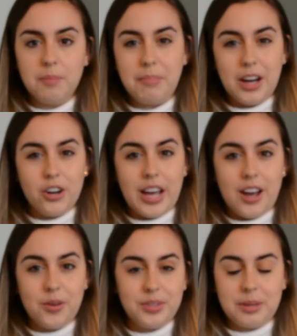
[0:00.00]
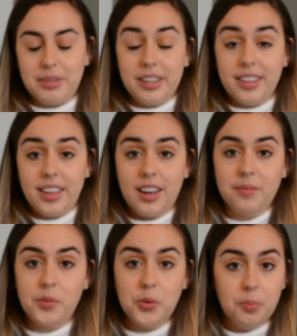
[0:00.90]
Bear down, something like that.
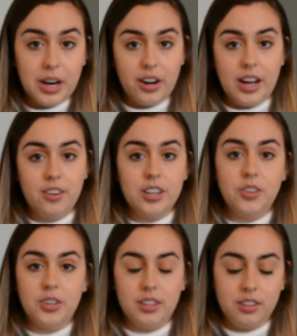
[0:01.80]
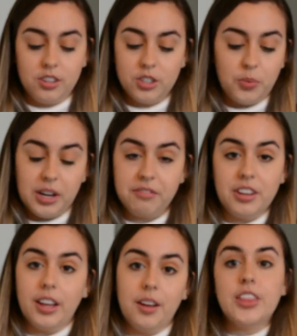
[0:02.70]
You bear down and you can, there's a way to feel it.